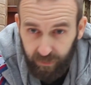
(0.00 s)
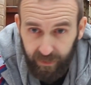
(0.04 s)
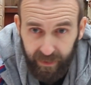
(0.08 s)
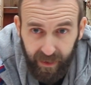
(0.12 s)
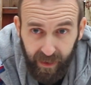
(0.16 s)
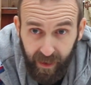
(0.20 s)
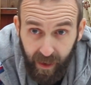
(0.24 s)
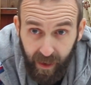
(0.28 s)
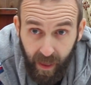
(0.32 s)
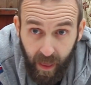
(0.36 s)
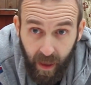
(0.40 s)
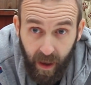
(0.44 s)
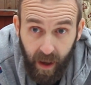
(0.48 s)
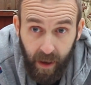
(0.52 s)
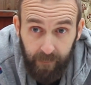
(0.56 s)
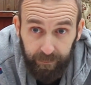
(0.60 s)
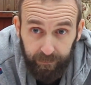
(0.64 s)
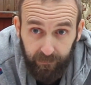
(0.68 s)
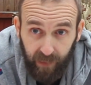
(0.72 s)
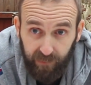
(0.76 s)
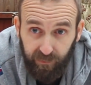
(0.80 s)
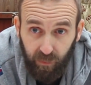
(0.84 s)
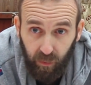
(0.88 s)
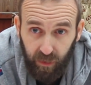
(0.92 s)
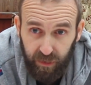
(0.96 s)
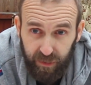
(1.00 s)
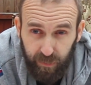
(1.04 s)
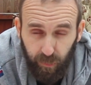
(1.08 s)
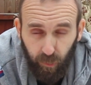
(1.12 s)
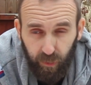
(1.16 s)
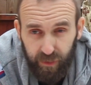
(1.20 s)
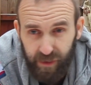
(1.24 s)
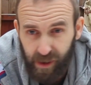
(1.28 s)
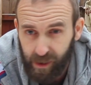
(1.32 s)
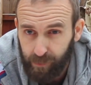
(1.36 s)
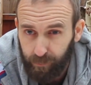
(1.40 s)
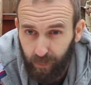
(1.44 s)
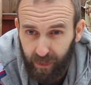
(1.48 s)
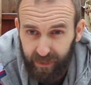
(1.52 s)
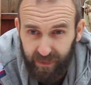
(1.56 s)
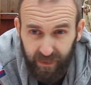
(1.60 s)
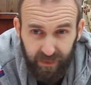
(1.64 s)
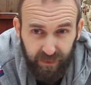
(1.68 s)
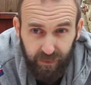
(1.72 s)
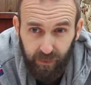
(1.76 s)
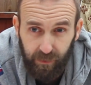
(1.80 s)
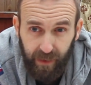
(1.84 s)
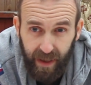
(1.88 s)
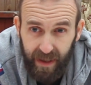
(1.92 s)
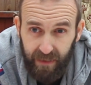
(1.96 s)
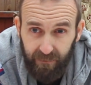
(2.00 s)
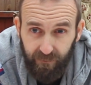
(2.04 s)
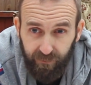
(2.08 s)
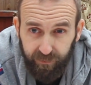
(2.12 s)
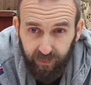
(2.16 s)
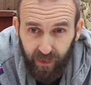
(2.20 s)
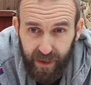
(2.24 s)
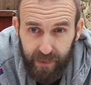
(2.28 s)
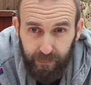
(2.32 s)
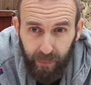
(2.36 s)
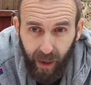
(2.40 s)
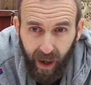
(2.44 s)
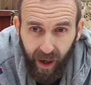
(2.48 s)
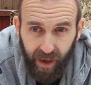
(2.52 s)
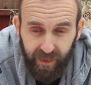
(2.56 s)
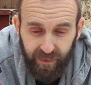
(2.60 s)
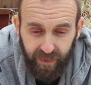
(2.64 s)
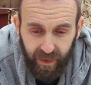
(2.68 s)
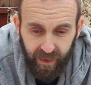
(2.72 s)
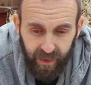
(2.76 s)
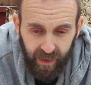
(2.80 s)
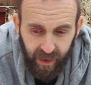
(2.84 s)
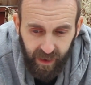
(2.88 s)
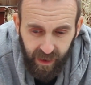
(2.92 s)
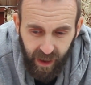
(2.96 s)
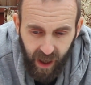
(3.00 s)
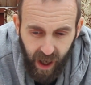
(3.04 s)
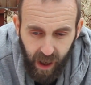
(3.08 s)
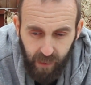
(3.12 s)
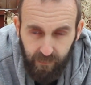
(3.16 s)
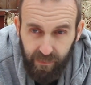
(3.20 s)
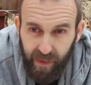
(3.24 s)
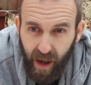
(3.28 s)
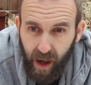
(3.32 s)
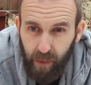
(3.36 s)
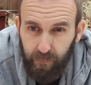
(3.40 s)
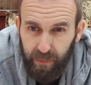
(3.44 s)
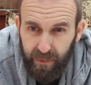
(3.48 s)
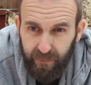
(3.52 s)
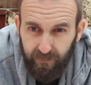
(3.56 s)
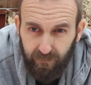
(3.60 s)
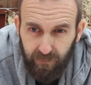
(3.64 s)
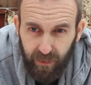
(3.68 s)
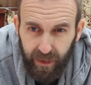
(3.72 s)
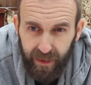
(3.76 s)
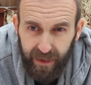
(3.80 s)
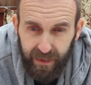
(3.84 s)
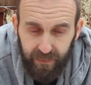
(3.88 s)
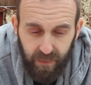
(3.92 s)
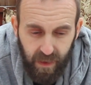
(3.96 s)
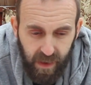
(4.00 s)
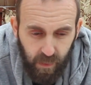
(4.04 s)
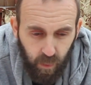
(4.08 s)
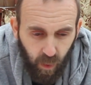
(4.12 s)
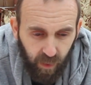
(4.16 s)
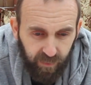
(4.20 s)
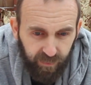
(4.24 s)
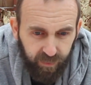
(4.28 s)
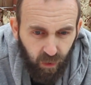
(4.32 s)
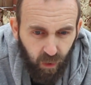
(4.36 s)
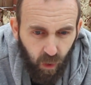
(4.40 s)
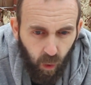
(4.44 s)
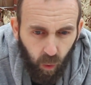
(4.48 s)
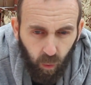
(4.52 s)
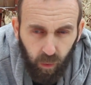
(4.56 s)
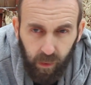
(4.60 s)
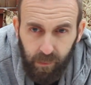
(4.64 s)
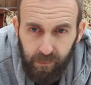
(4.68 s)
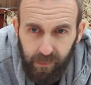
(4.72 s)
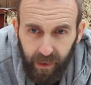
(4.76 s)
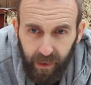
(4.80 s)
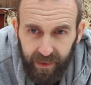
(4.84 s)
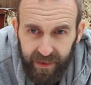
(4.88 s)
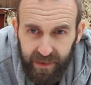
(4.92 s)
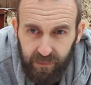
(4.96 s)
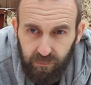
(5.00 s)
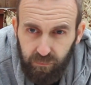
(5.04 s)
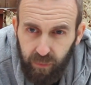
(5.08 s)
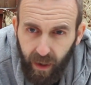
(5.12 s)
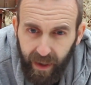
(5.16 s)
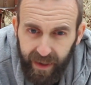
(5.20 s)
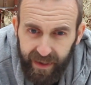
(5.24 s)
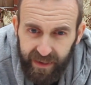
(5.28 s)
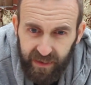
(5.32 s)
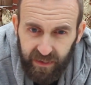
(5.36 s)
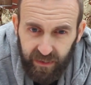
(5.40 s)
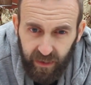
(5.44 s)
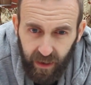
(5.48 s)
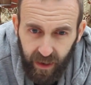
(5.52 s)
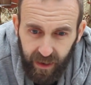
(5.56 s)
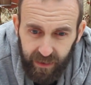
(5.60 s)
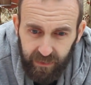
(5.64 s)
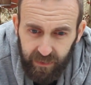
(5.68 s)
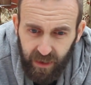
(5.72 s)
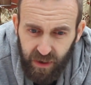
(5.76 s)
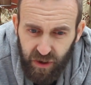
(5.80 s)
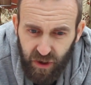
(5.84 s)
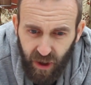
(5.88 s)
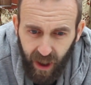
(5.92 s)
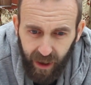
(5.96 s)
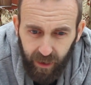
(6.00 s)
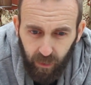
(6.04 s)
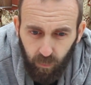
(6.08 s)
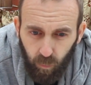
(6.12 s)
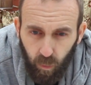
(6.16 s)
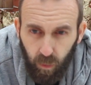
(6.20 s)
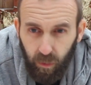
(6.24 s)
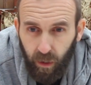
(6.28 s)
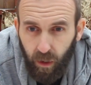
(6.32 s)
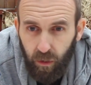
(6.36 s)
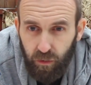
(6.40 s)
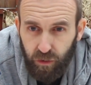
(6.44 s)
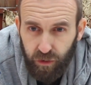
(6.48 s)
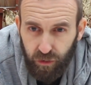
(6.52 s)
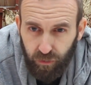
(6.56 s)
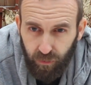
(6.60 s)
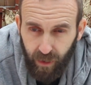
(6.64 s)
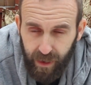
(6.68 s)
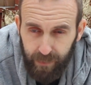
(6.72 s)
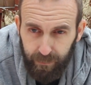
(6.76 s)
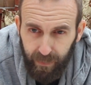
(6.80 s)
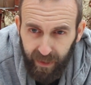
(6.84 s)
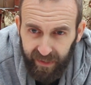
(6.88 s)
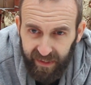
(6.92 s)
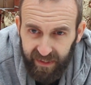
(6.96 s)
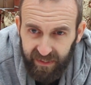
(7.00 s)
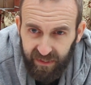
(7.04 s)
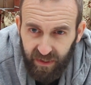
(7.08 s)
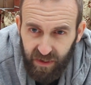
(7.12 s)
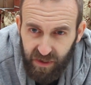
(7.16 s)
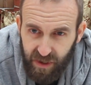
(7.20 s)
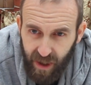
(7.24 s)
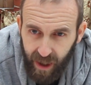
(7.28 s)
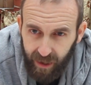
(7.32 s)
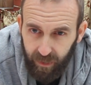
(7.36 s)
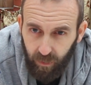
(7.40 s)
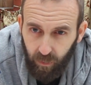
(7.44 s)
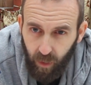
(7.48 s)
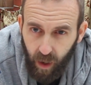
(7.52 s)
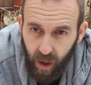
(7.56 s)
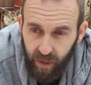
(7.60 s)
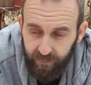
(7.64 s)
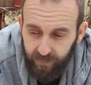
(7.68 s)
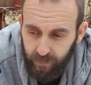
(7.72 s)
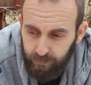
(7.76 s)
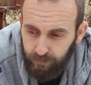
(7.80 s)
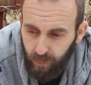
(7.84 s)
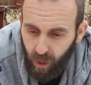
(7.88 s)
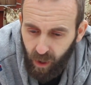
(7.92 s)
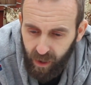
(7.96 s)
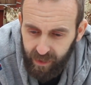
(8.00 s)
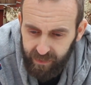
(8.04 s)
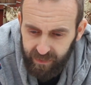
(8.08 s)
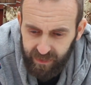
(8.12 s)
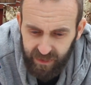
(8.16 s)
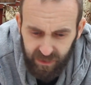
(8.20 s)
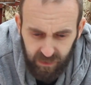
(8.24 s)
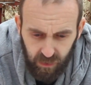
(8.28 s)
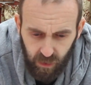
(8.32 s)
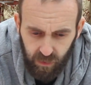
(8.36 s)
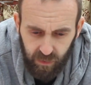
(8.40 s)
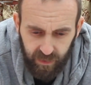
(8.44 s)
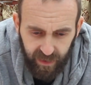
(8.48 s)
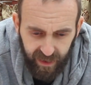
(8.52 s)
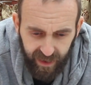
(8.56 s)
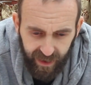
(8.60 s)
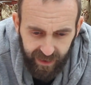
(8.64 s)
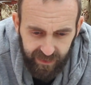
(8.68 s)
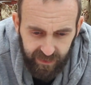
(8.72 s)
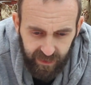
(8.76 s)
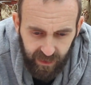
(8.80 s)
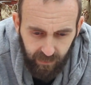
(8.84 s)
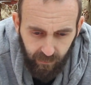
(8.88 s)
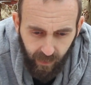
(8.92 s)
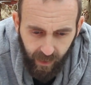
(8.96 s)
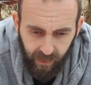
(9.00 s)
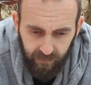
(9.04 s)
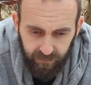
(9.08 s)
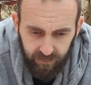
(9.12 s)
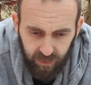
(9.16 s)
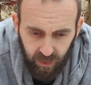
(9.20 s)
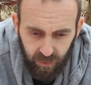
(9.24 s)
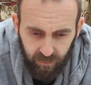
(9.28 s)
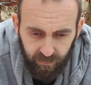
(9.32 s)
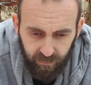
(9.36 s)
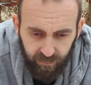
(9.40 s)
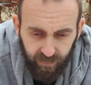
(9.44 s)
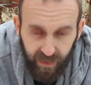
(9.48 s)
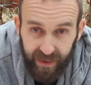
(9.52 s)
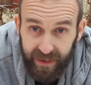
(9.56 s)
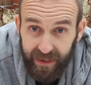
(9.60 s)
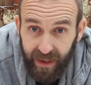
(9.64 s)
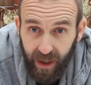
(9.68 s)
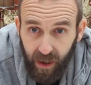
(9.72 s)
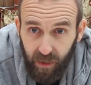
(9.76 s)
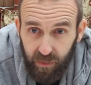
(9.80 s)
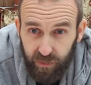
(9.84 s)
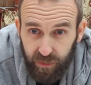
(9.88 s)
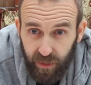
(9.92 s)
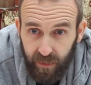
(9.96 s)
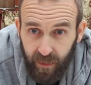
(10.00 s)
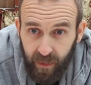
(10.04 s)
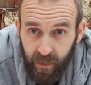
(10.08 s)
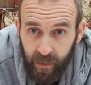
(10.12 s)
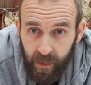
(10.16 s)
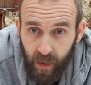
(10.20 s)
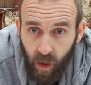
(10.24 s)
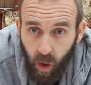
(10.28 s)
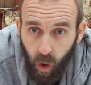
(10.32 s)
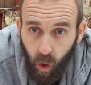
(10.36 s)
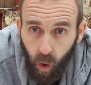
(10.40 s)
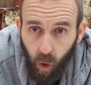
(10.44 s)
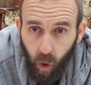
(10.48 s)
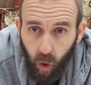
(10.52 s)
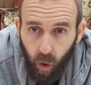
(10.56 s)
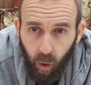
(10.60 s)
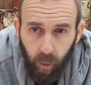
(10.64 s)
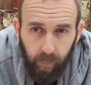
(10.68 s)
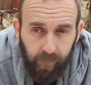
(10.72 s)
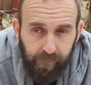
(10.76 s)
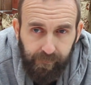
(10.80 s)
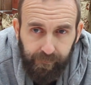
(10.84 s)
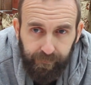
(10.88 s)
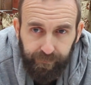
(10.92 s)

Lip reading: a drink. If you want to support the channel by just donating £3, that would be really wonderful. All the money raised in the channel will go straight back into the channel, either buying new kit to go out and doing videos, or